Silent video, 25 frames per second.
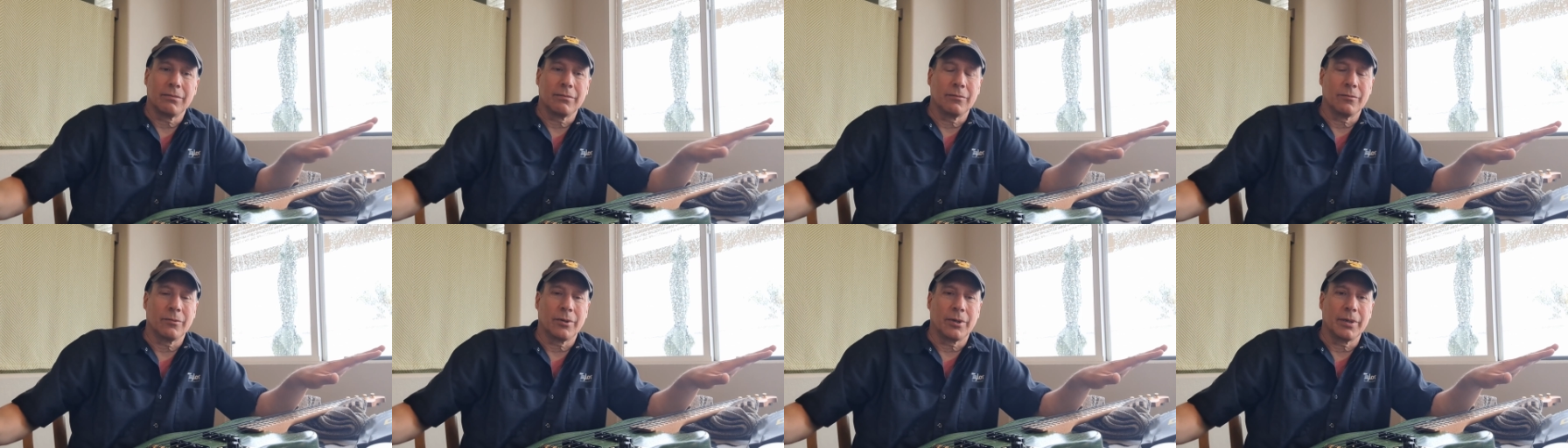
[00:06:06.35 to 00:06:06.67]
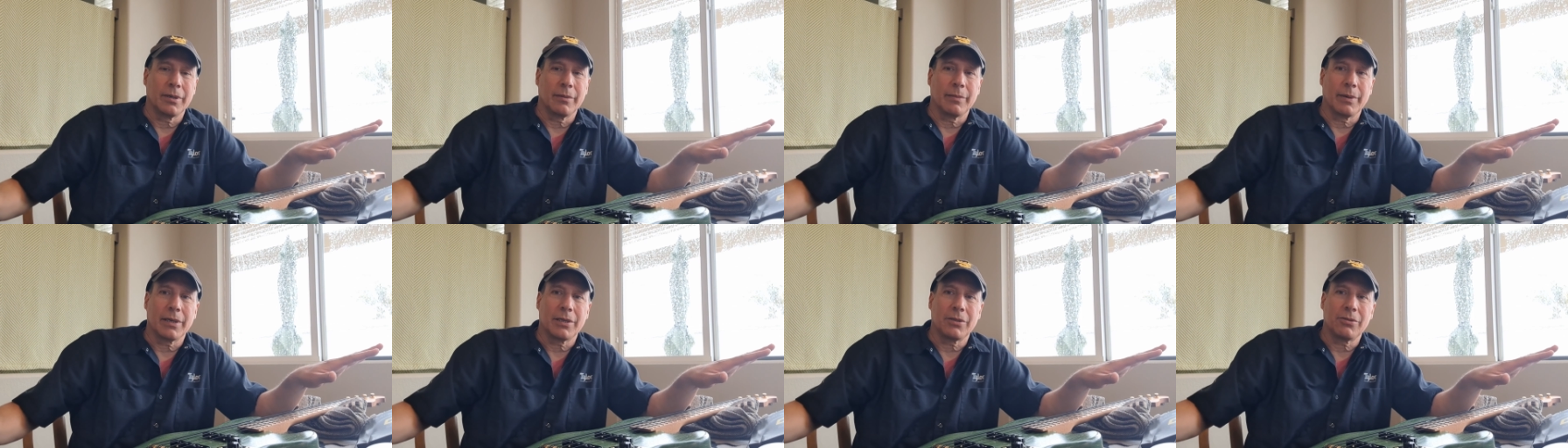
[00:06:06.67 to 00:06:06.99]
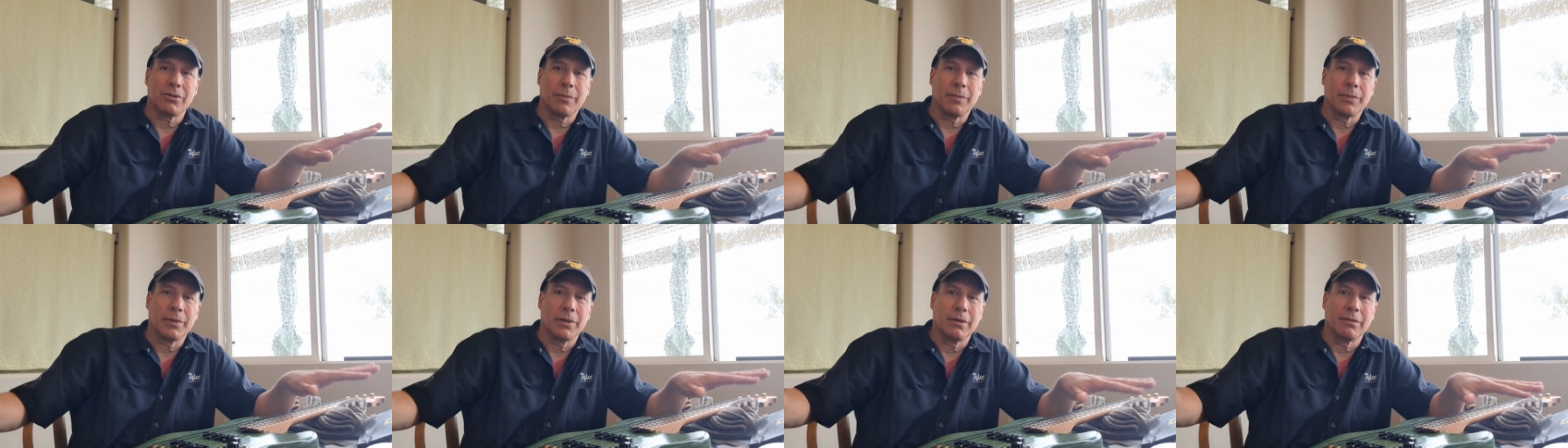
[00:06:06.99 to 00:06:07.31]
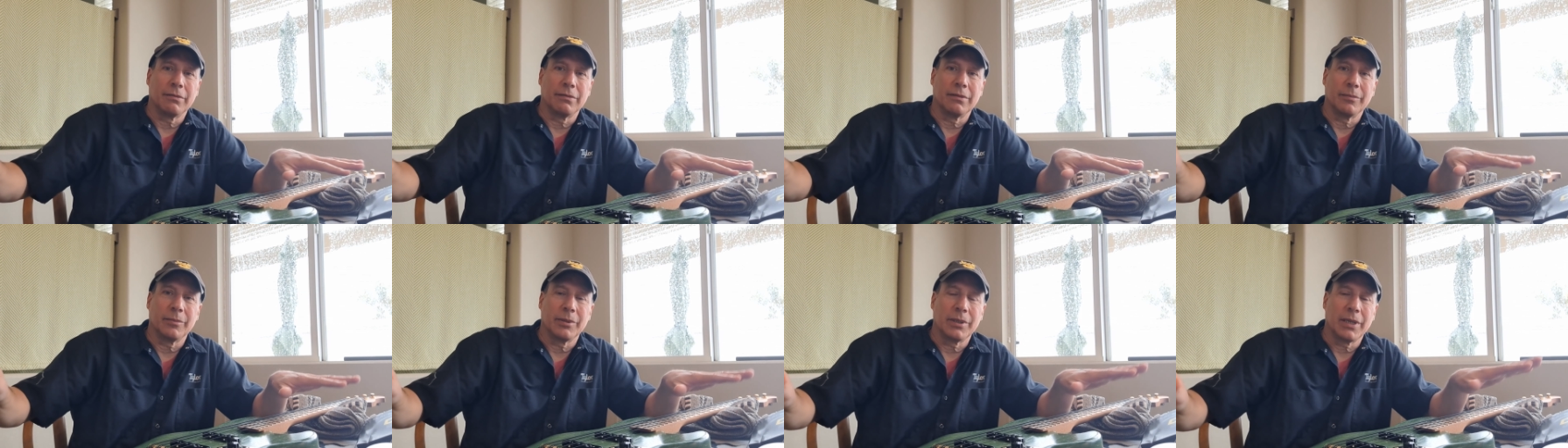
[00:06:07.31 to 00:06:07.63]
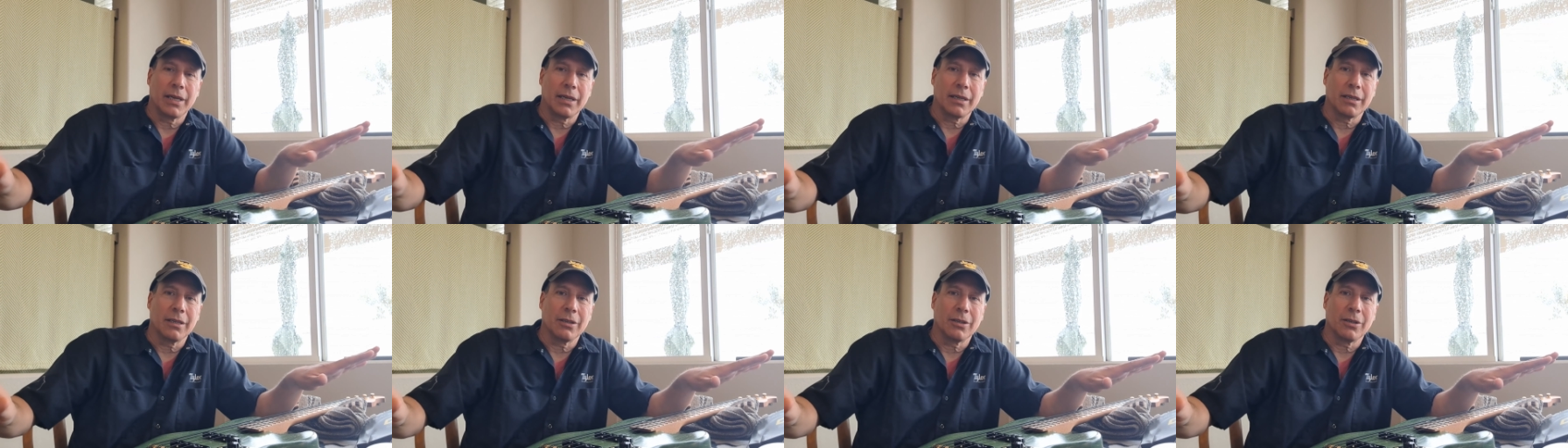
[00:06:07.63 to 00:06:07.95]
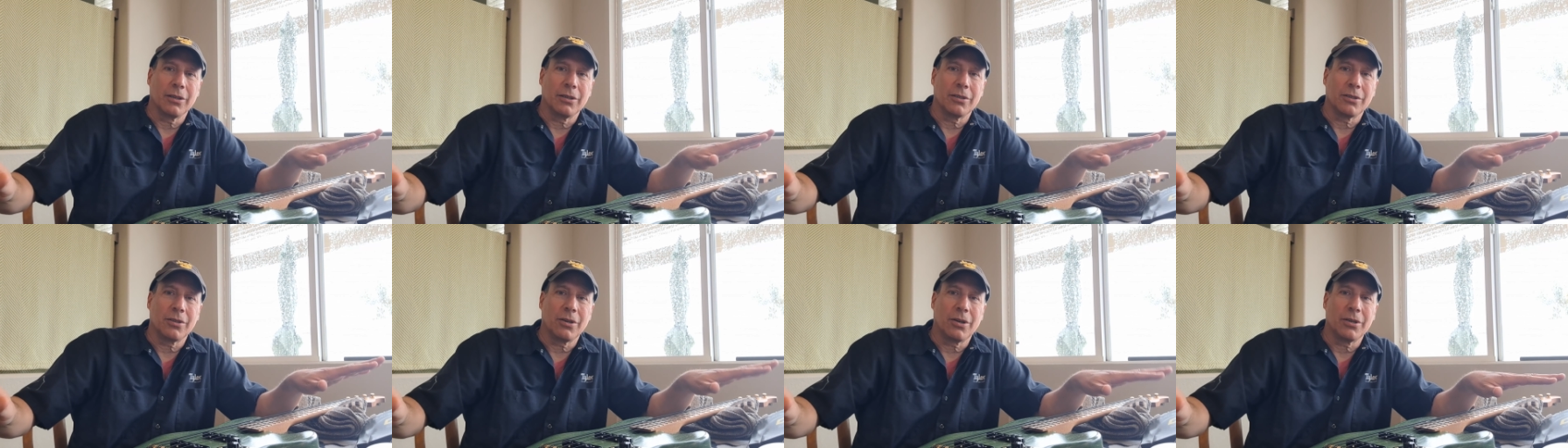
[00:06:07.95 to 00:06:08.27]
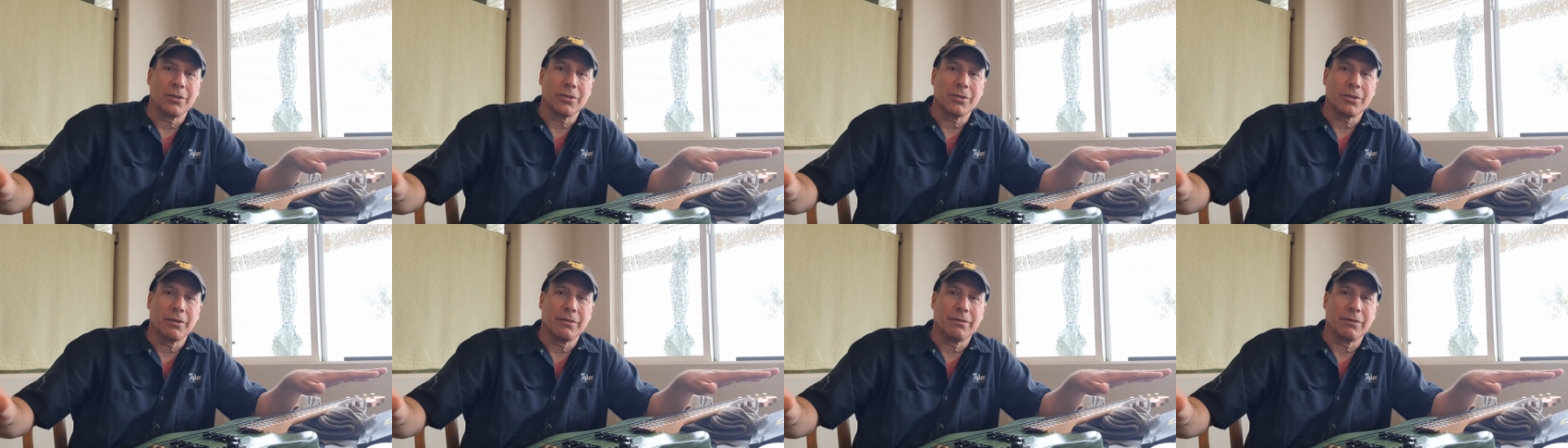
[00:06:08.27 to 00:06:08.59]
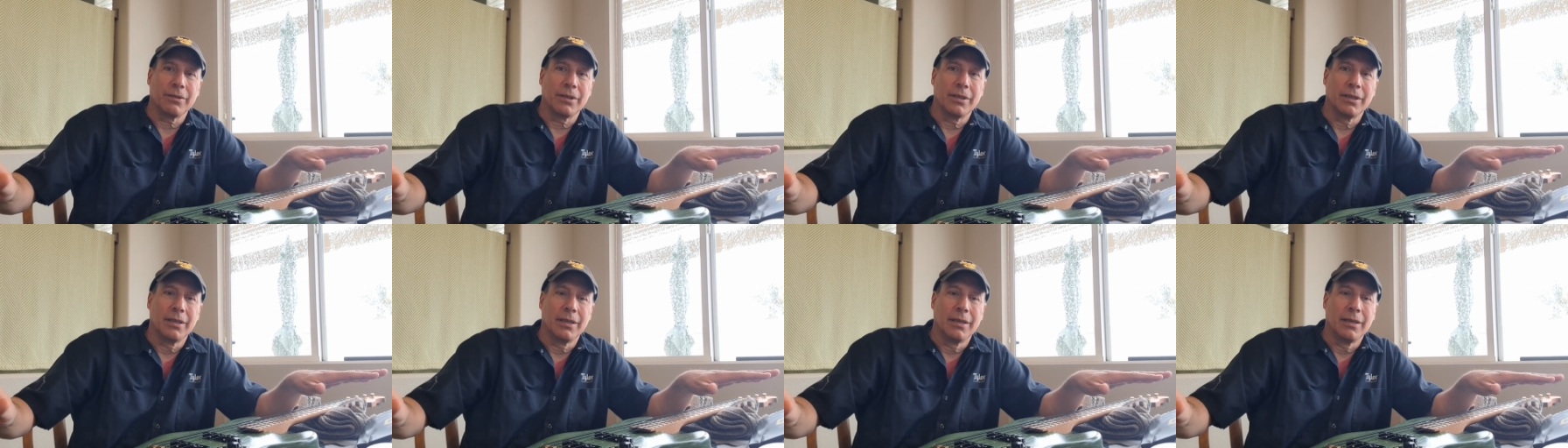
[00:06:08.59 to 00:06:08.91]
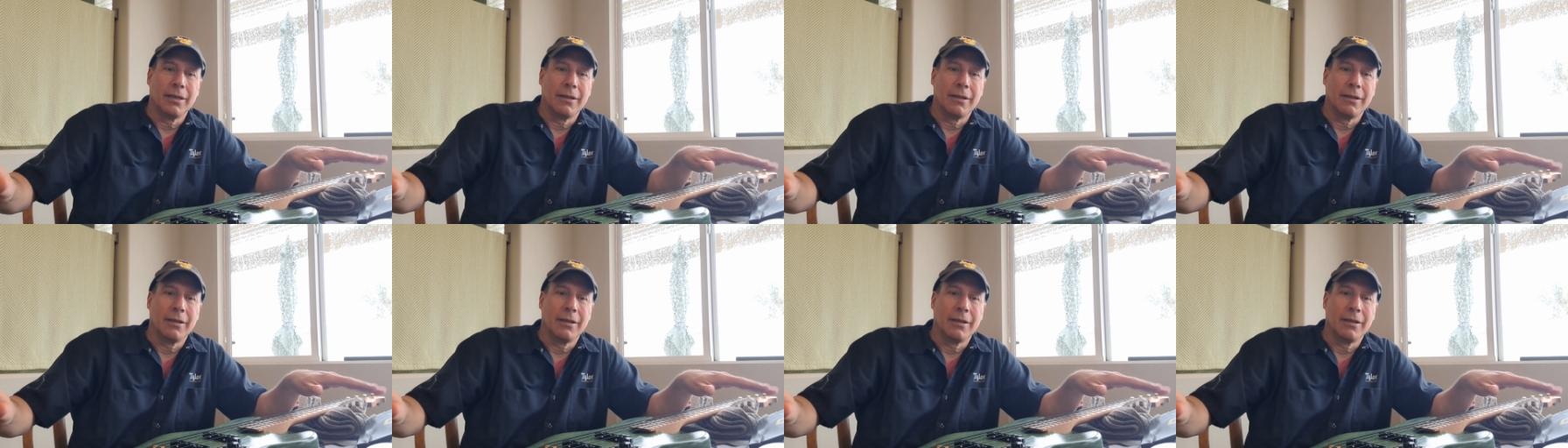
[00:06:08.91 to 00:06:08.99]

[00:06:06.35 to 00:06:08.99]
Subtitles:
worrying about tripping over them and knocking guitars over.